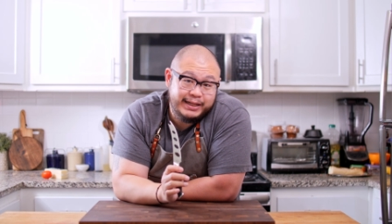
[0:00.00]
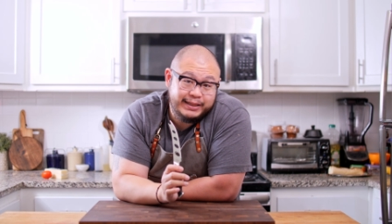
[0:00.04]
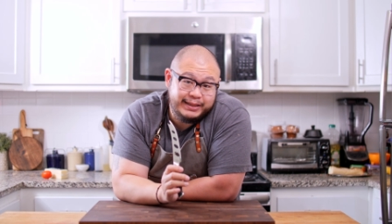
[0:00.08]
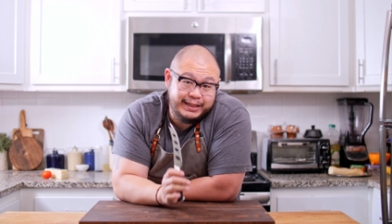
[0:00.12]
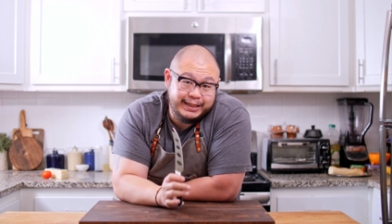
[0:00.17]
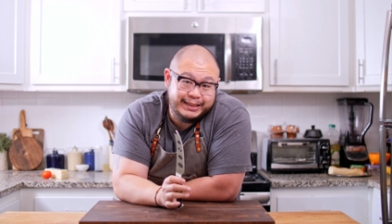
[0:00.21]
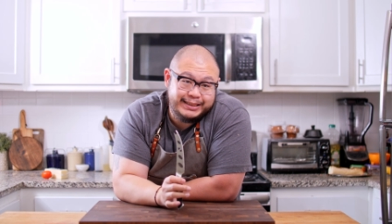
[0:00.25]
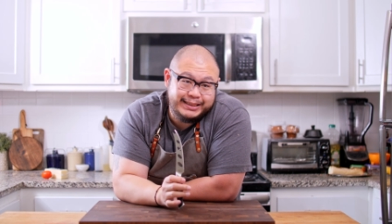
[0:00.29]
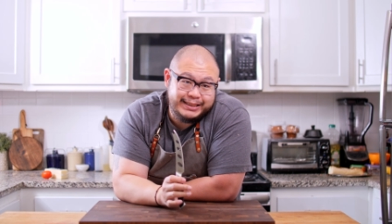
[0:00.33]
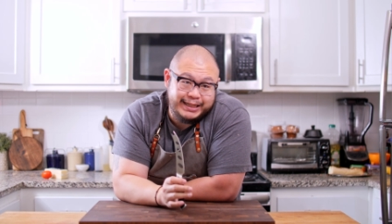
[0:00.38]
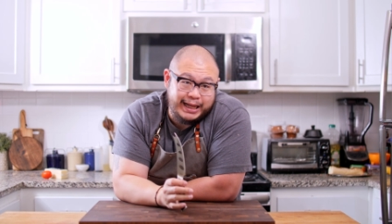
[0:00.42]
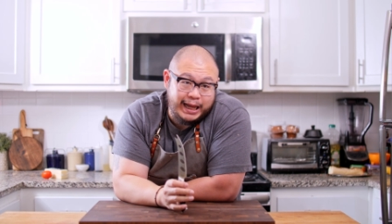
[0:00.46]

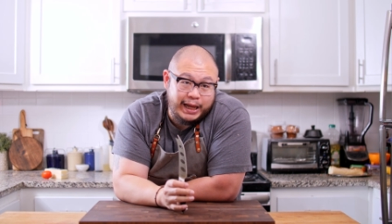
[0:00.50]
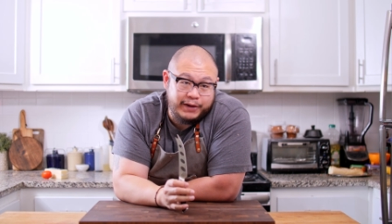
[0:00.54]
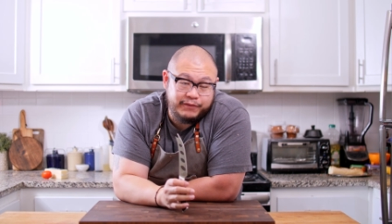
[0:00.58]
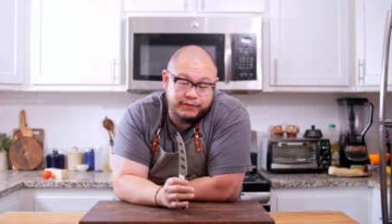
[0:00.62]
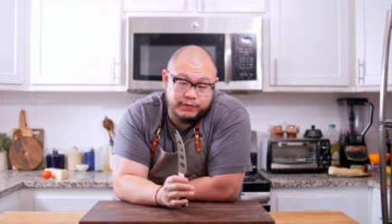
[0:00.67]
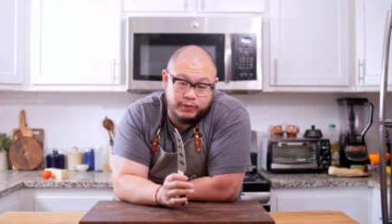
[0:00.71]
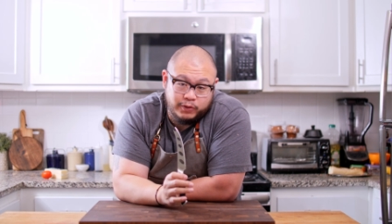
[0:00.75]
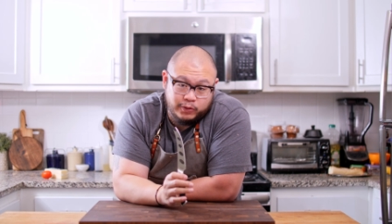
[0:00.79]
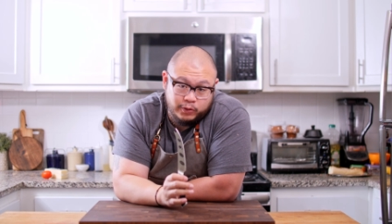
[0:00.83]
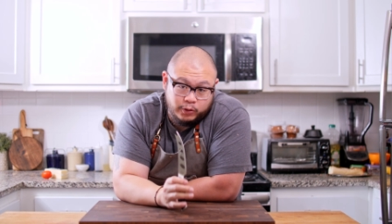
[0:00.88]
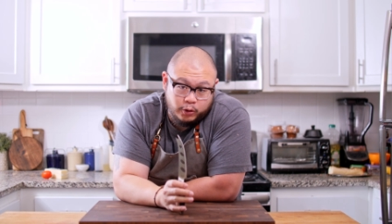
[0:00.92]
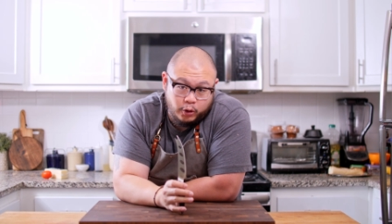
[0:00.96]
this knife
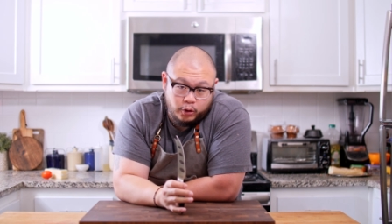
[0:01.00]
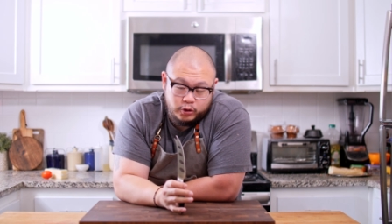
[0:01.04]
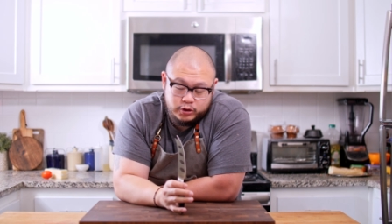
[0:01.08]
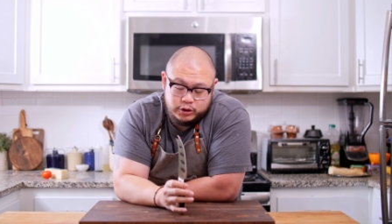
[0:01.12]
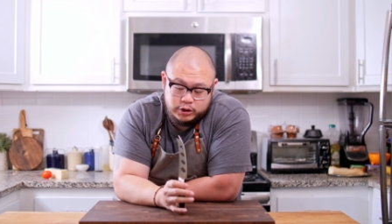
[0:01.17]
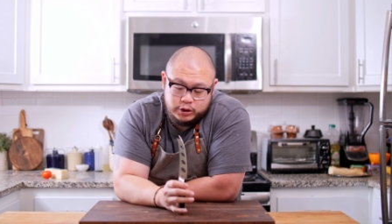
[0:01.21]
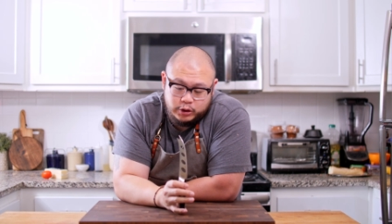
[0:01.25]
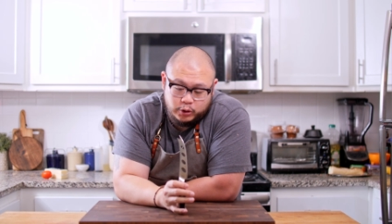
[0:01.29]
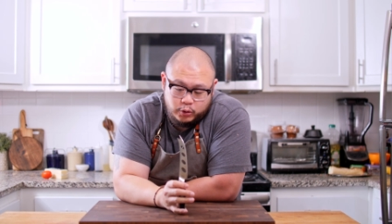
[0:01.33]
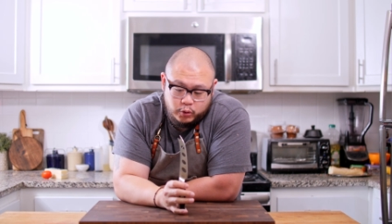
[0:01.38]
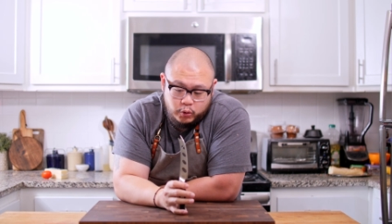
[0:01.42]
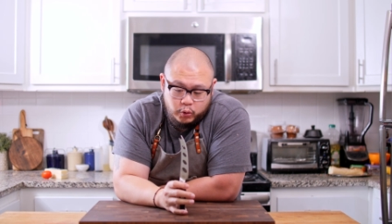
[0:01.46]

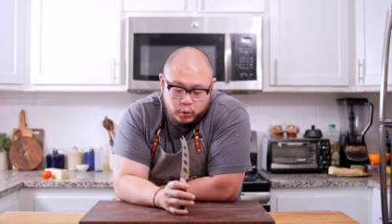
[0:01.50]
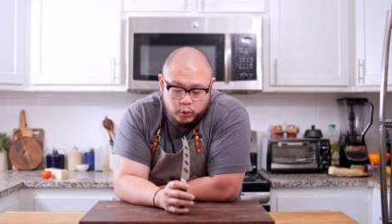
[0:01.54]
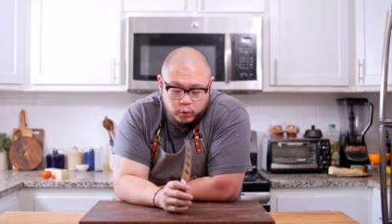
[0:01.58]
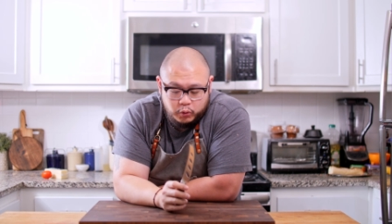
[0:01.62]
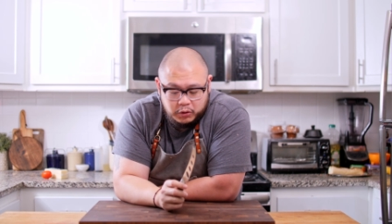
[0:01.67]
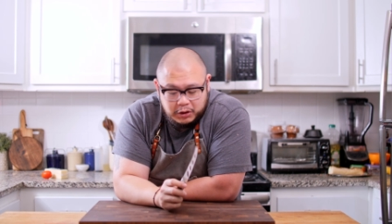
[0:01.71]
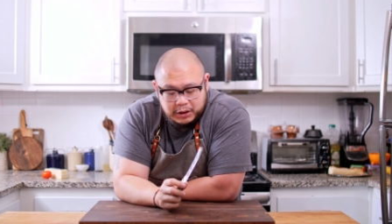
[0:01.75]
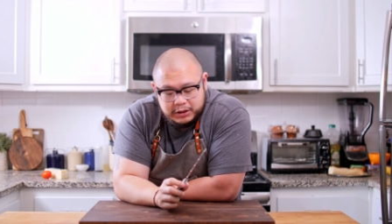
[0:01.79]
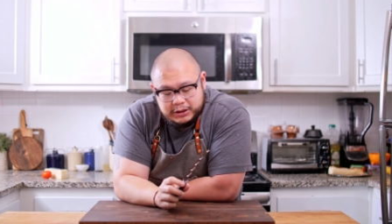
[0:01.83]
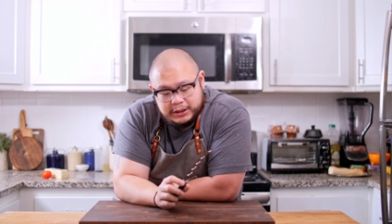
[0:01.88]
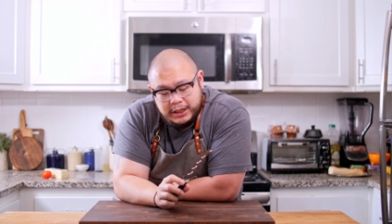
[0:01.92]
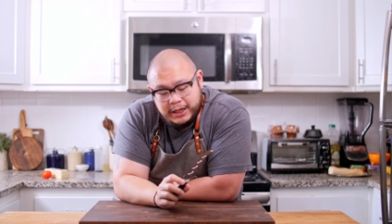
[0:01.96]
looks the
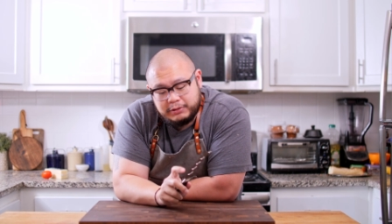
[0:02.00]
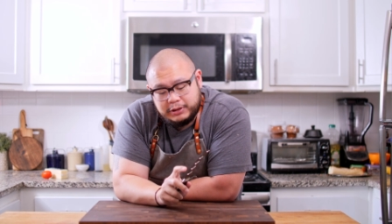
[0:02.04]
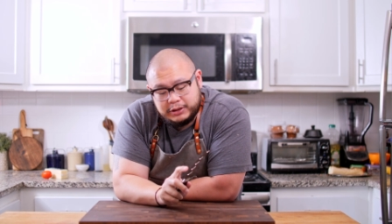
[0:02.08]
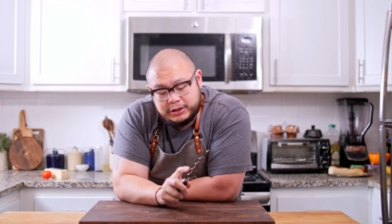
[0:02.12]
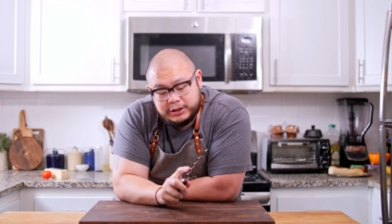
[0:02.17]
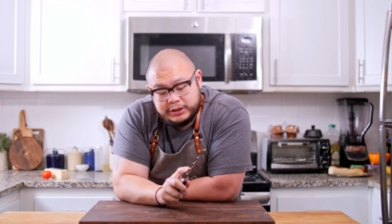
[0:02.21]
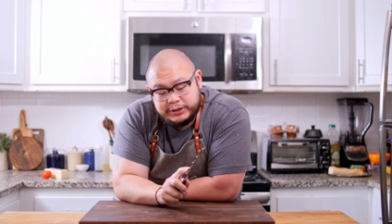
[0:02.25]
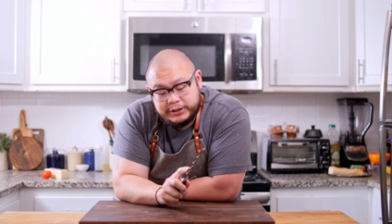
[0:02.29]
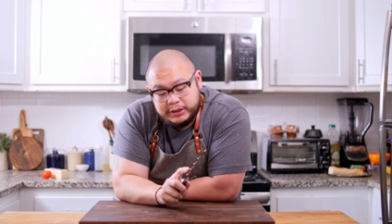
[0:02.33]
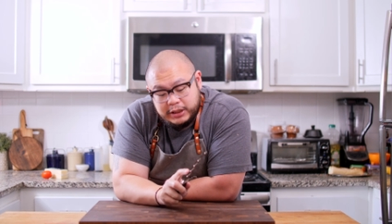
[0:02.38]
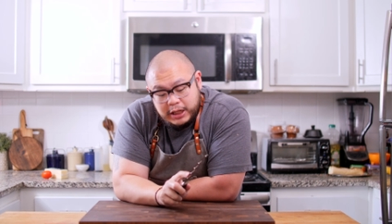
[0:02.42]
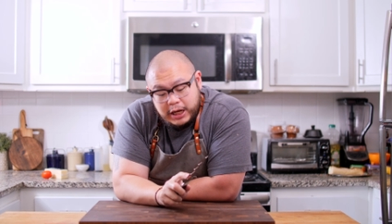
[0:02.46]
coolest. The
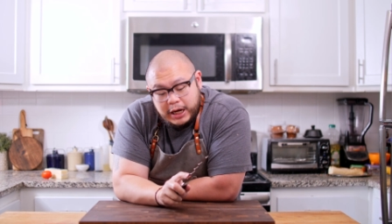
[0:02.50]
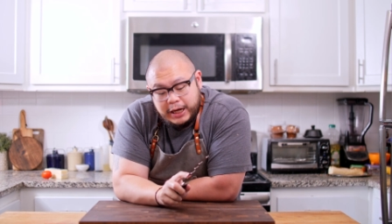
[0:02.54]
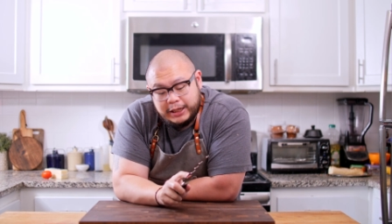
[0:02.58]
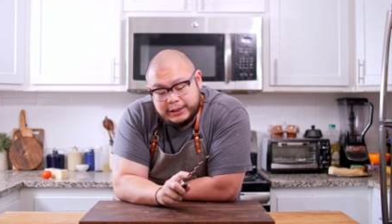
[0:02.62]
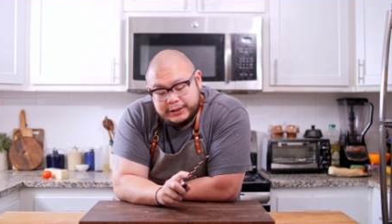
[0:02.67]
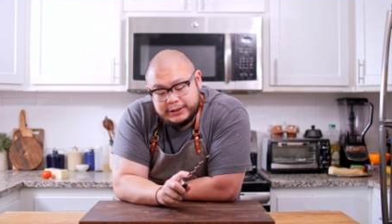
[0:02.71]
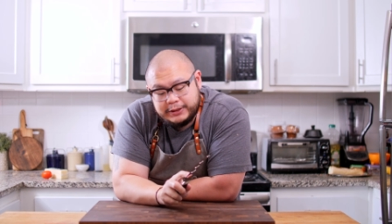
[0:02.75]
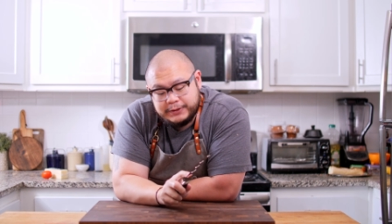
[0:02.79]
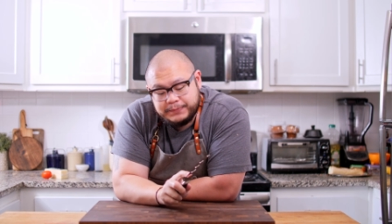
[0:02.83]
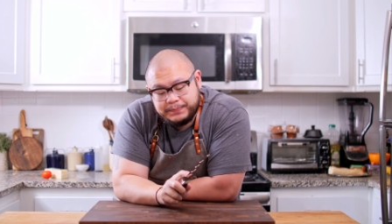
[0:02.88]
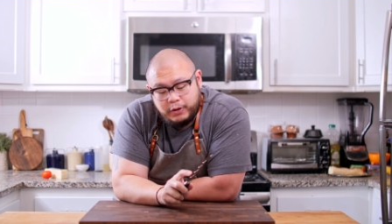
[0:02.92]
slots